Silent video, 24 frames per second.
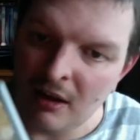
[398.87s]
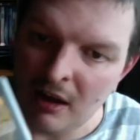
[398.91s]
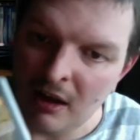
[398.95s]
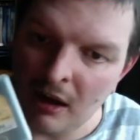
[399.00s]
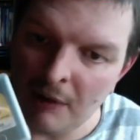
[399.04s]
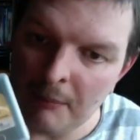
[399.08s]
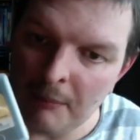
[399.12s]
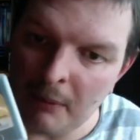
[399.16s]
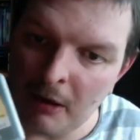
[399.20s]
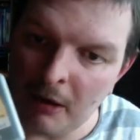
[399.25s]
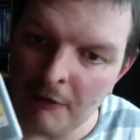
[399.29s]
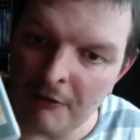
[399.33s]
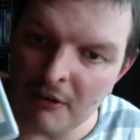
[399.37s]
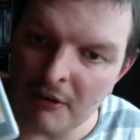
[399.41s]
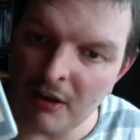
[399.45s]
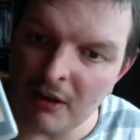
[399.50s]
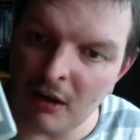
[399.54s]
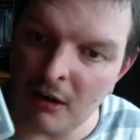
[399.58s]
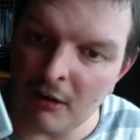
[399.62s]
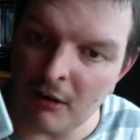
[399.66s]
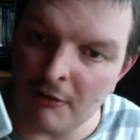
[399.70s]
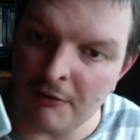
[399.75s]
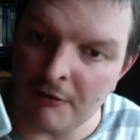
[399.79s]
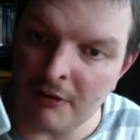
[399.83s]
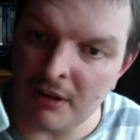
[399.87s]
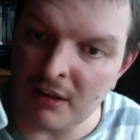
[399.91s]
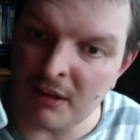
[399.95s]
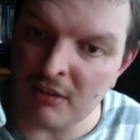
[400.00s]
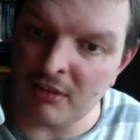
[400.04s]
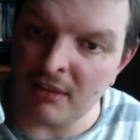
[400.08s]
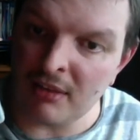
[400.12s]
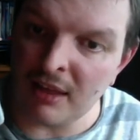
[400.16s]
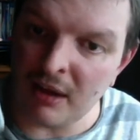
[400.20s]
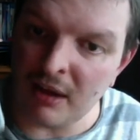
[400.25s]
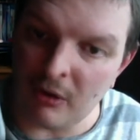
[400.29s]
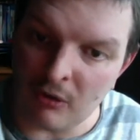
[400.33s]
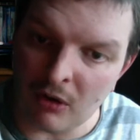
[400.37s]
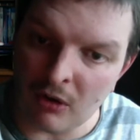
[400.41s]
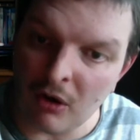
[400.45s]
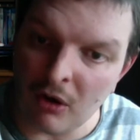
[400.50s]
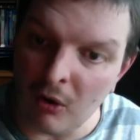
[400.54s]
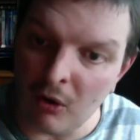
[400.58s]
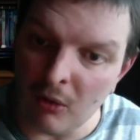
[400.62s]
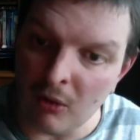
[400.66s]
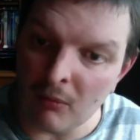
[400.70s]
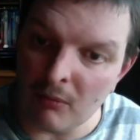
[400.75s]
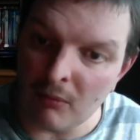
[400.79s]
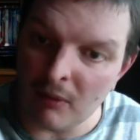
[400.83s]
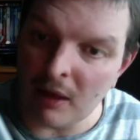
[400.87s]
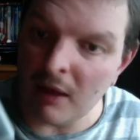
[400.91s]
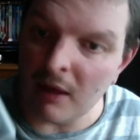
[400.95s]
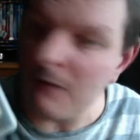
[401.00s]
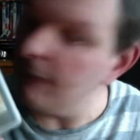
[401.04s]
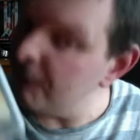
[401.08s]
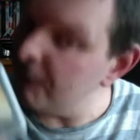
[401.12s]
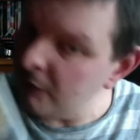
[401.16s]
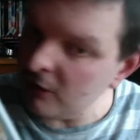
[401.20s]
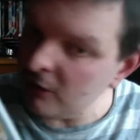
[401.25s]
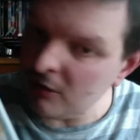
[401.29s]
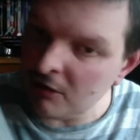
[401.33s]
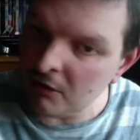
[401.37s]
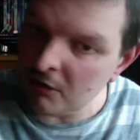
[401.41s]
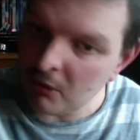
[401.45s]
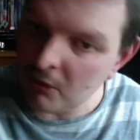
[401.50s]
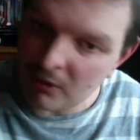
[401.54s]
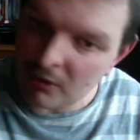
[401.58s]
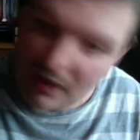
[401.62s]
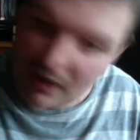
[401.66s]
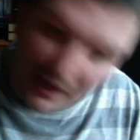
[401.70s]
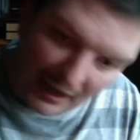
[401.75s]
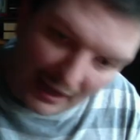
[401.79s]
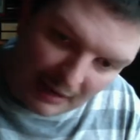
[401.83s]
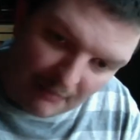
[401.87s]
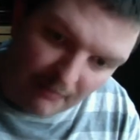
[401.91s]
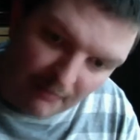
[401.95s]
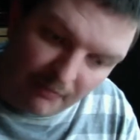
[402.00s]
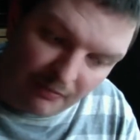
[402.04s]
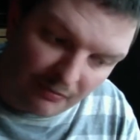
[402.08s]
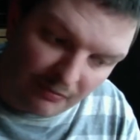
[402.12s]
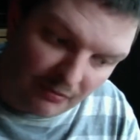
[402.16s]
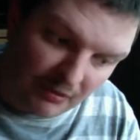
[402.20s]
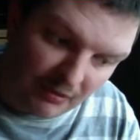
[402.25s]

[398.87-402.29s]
I think I've at least now got every single game